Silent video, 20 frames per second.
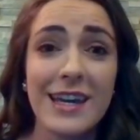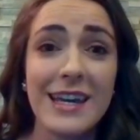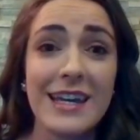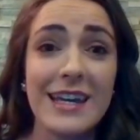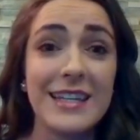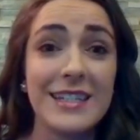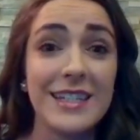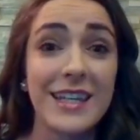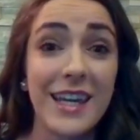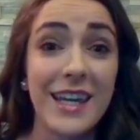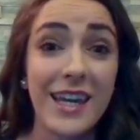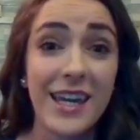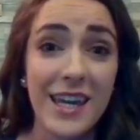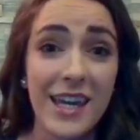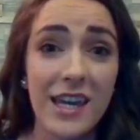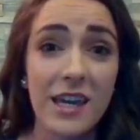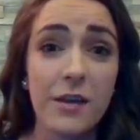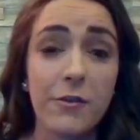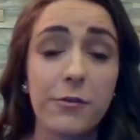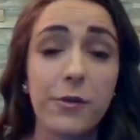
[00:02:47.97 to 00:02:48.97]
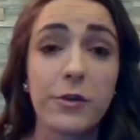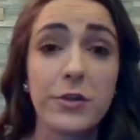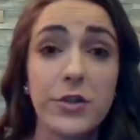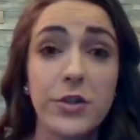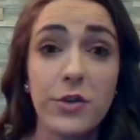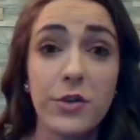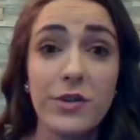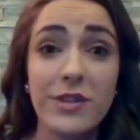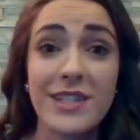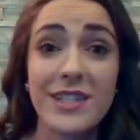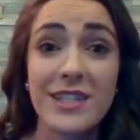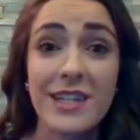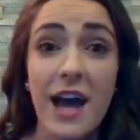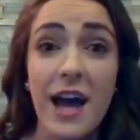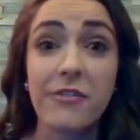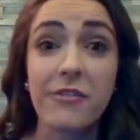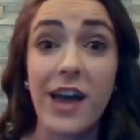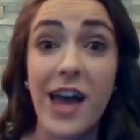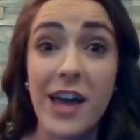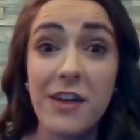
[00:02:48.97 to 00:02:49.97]
is key for students,
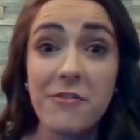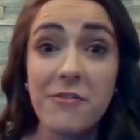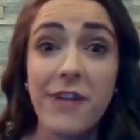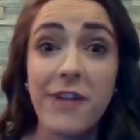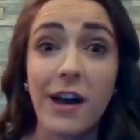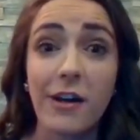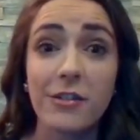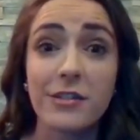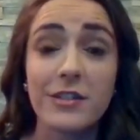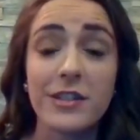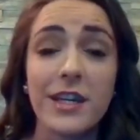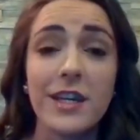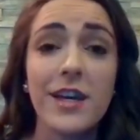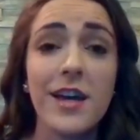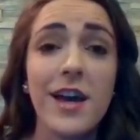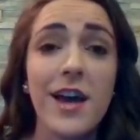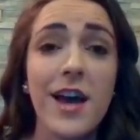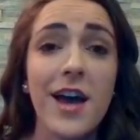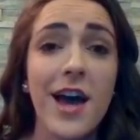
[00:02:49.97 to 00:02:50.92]
staff, and faculty,